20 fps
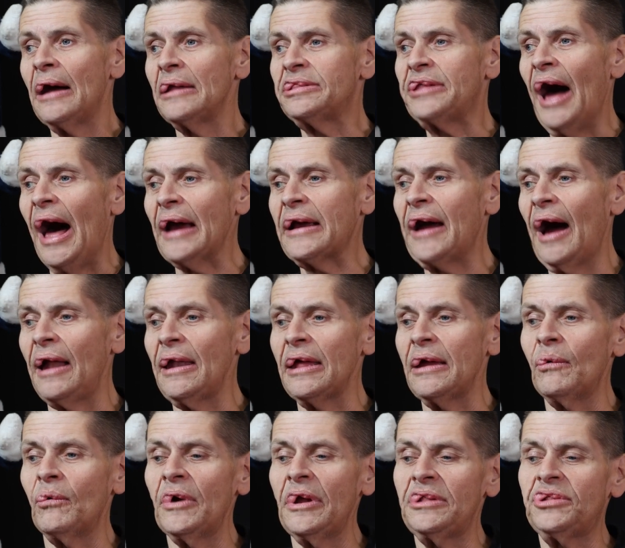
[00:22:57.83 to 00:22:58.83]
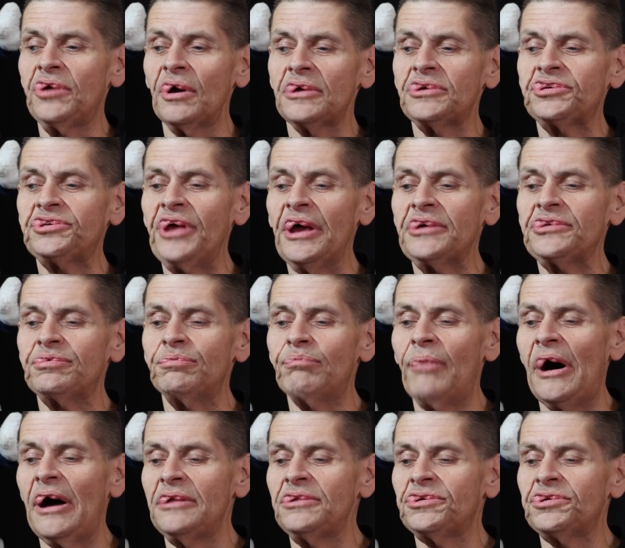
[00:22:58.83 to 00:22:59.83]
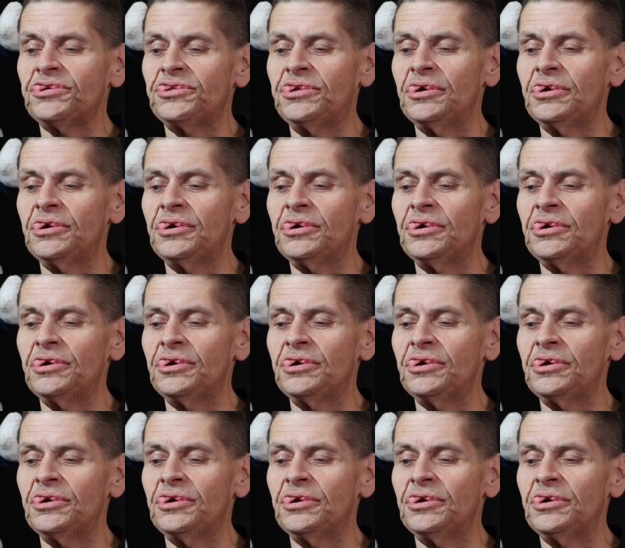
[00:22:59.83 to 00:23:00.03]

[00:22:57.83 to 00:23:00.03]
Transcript: Doc Hollywood took 6 months